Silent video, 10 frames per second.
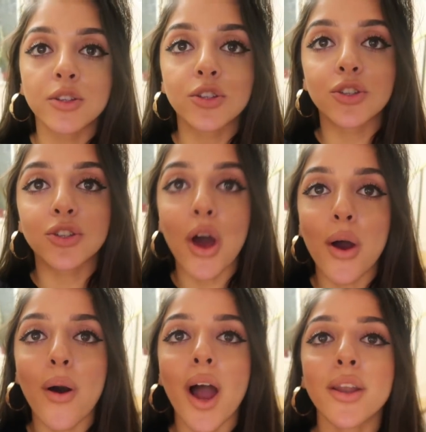So
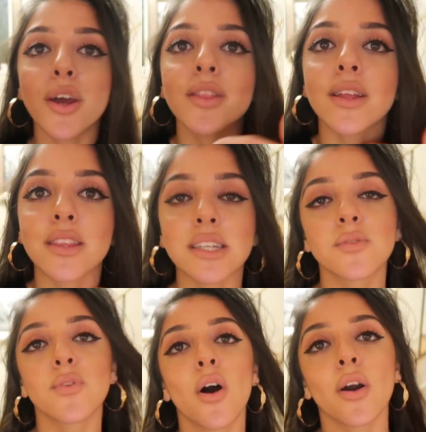I know that
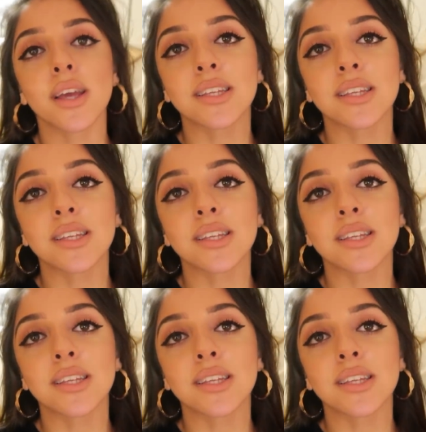this vlog